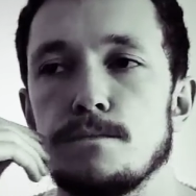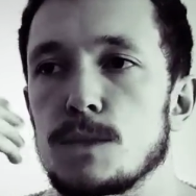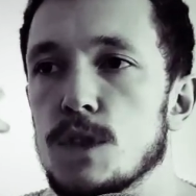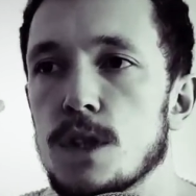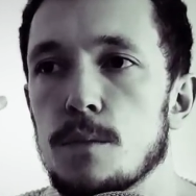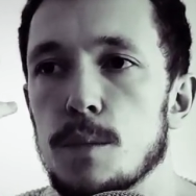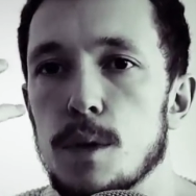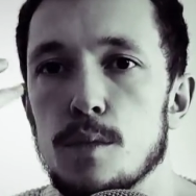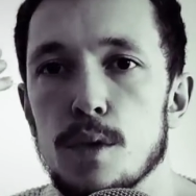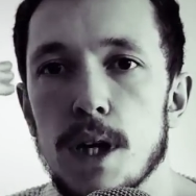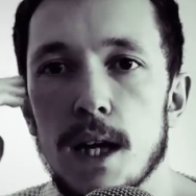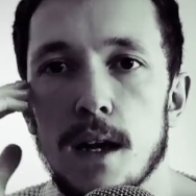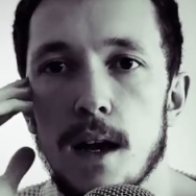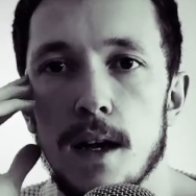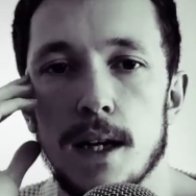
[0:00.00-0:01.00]
Some people
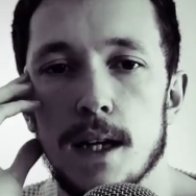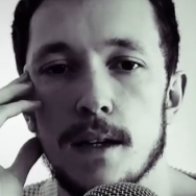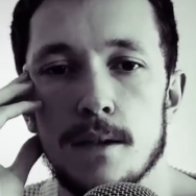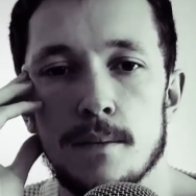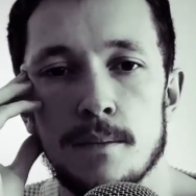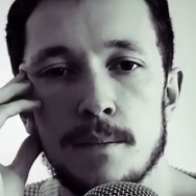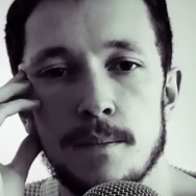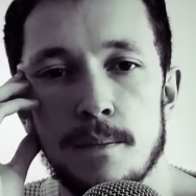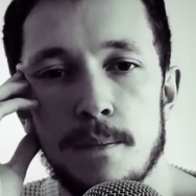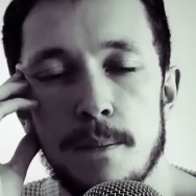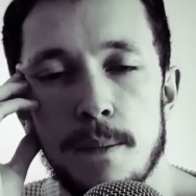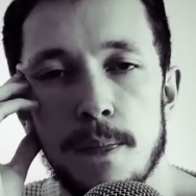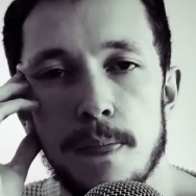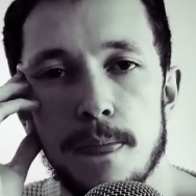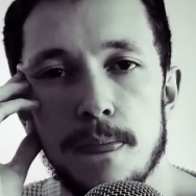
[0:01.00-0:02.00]
get lucky
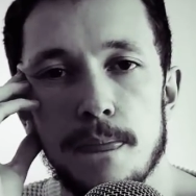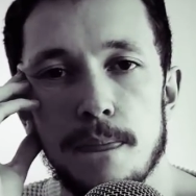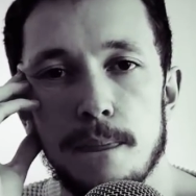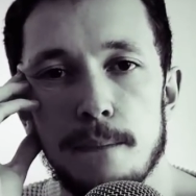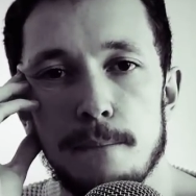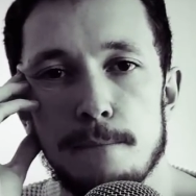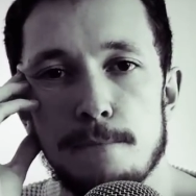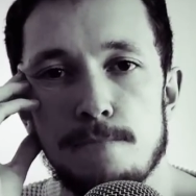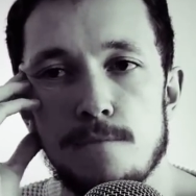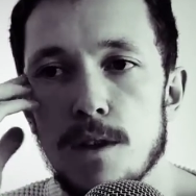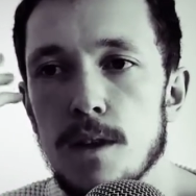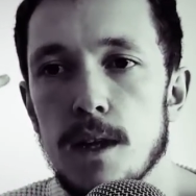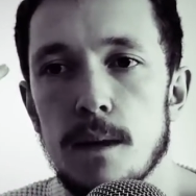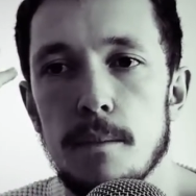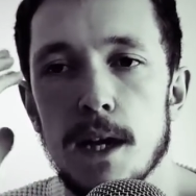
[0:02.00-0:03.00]

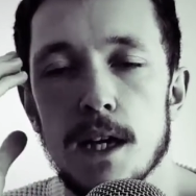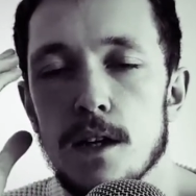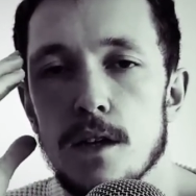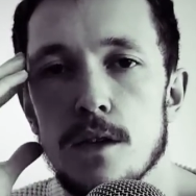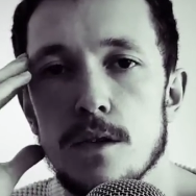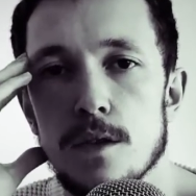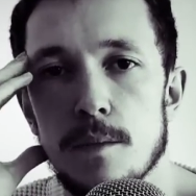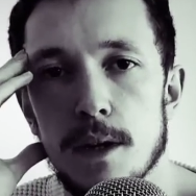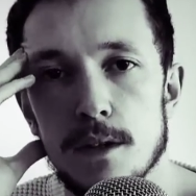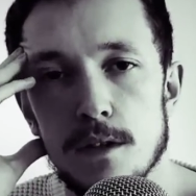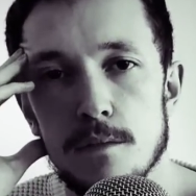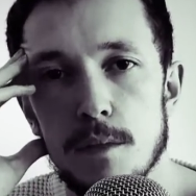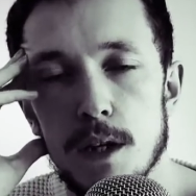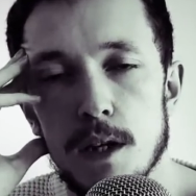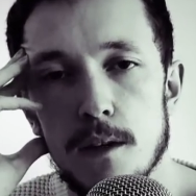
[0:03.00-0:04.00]
and they make huge amounts
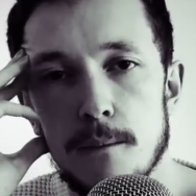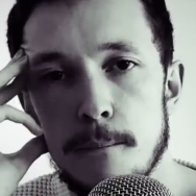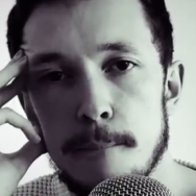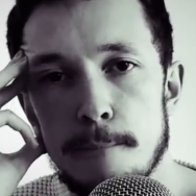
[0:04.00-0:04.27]
of money.